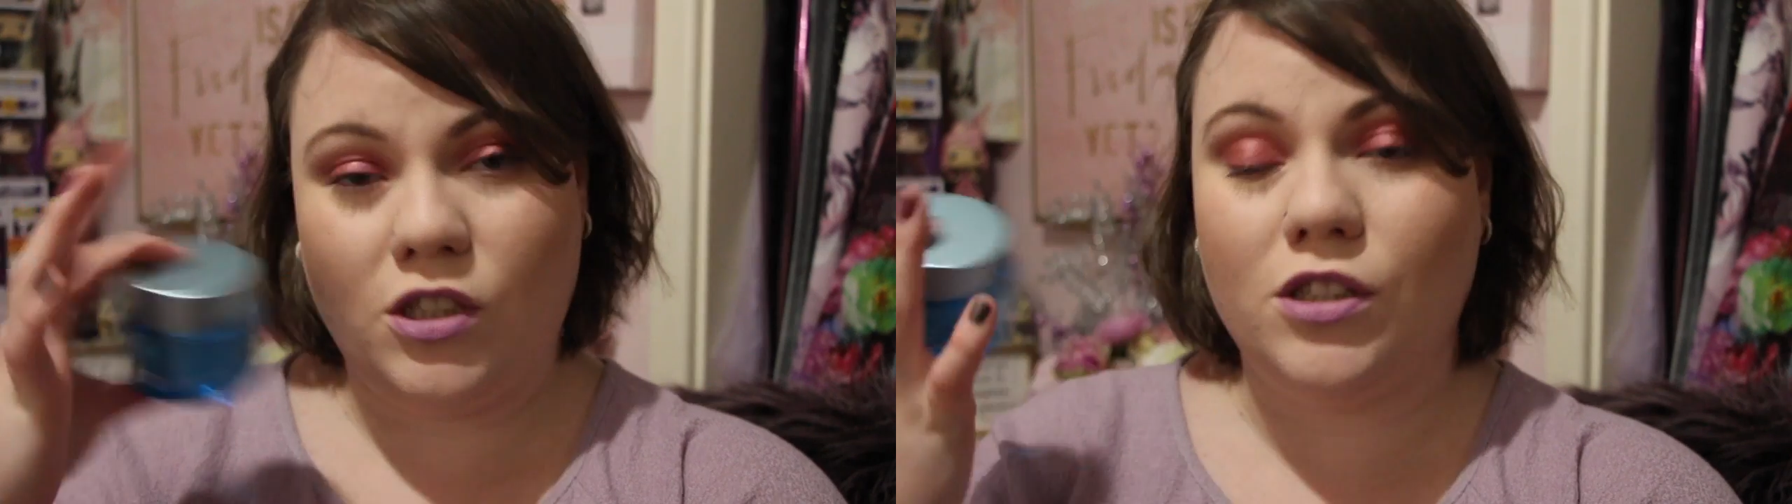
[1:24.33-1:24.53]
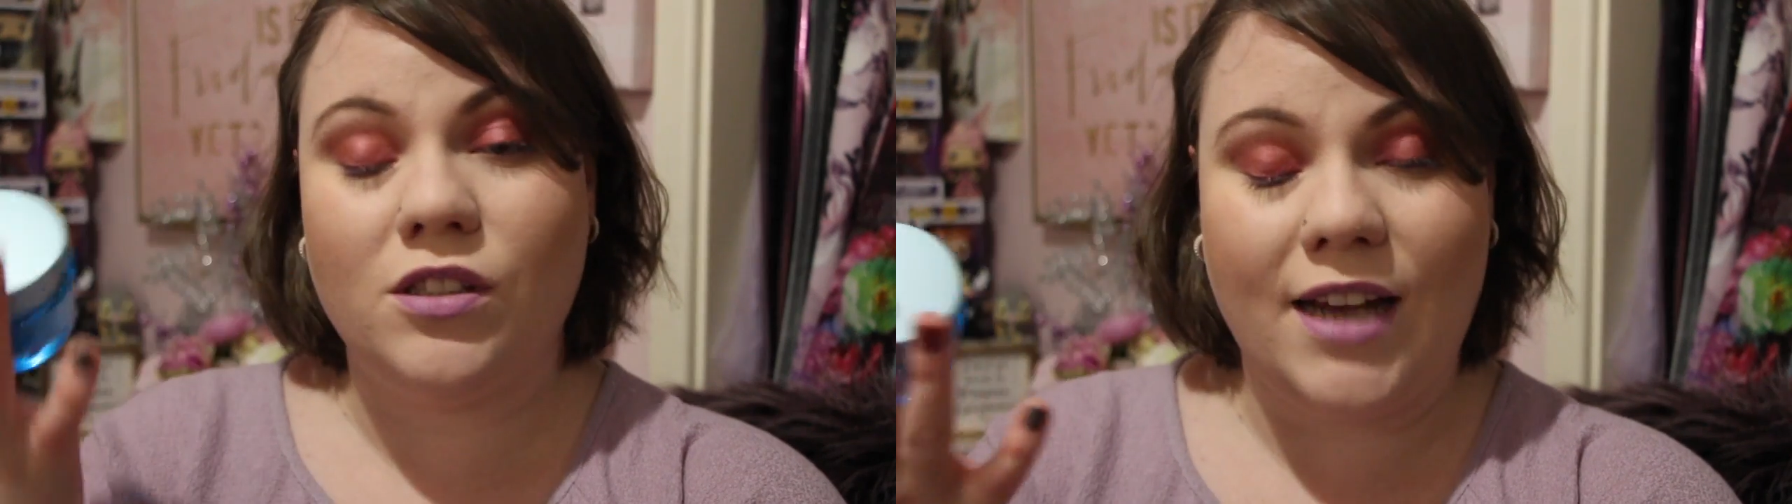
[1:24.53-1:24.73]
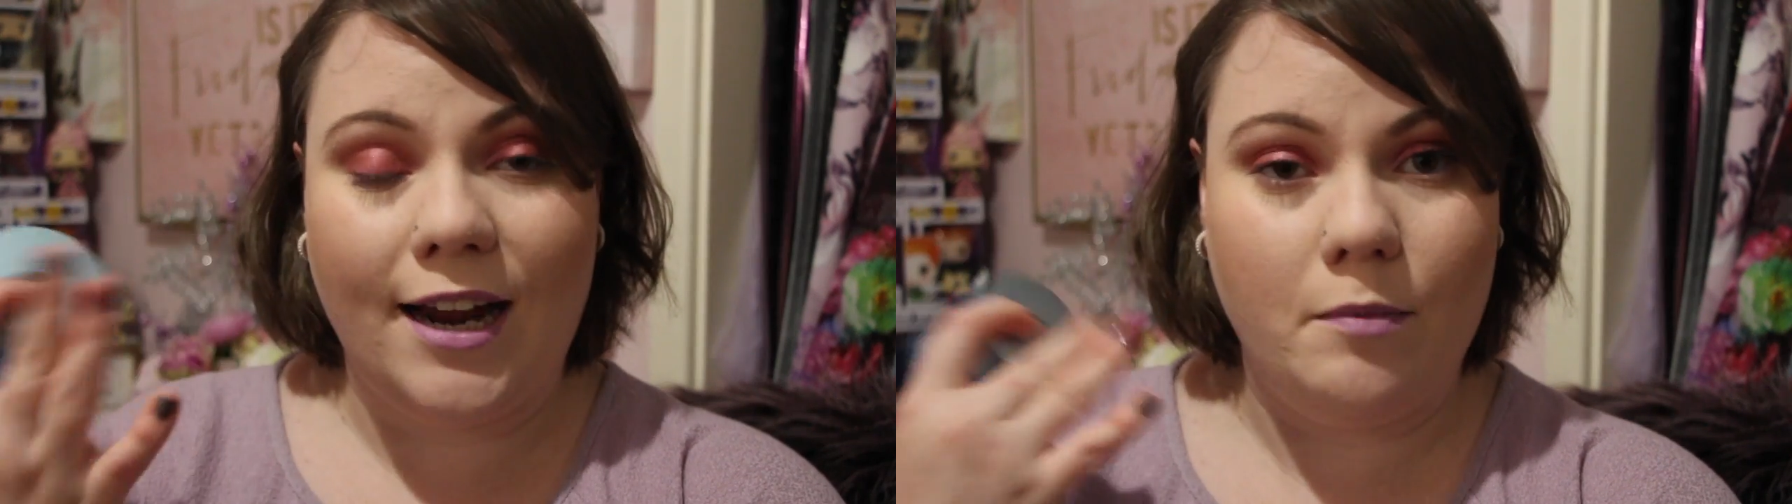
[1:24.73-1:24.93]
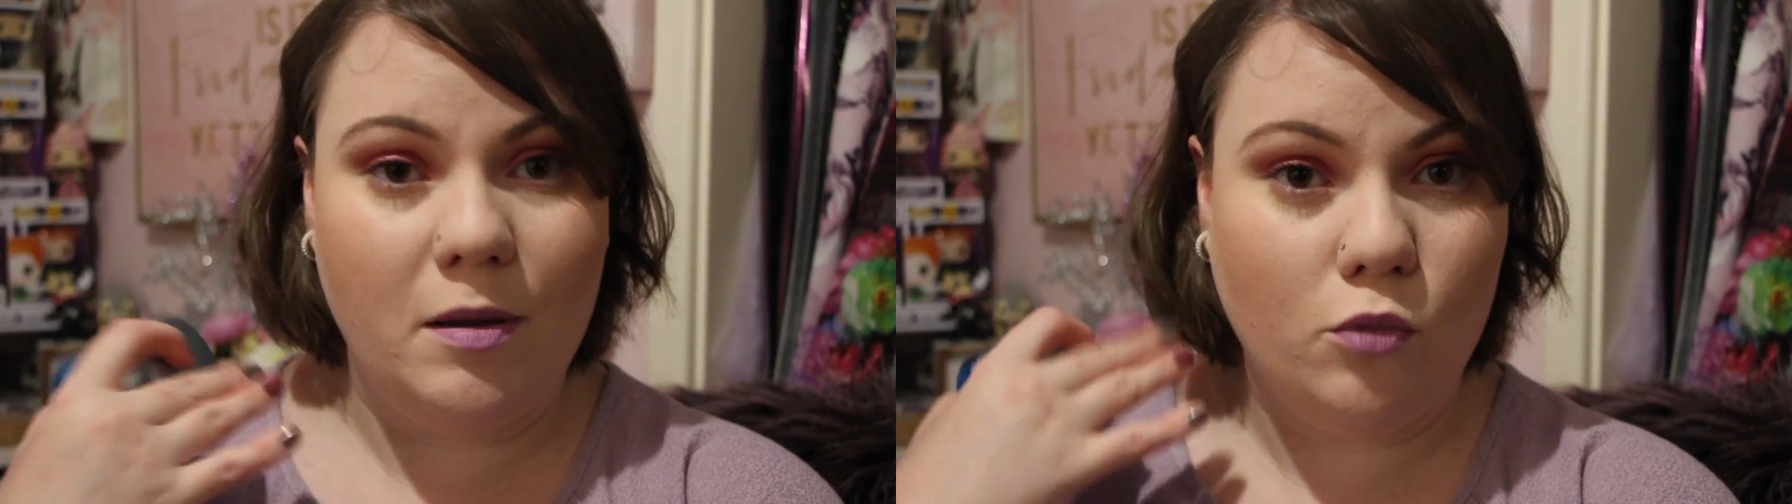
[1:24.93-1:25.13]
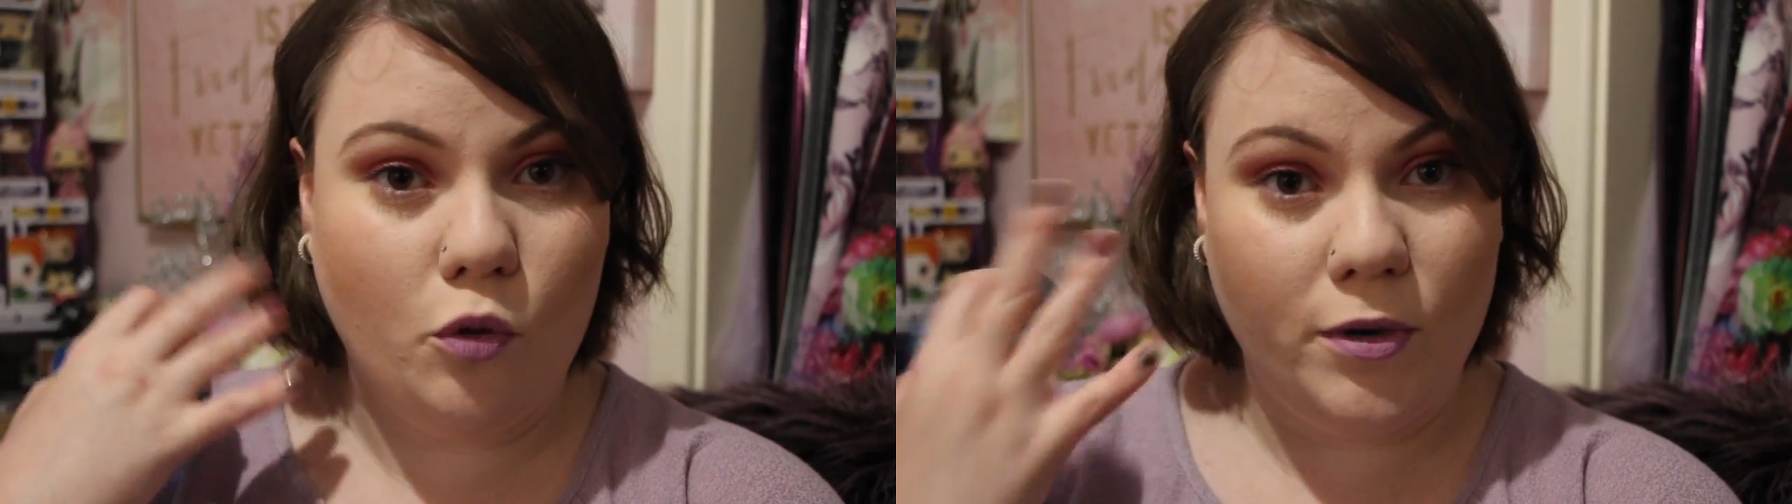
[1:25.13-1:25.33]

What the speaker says: just to add a bit more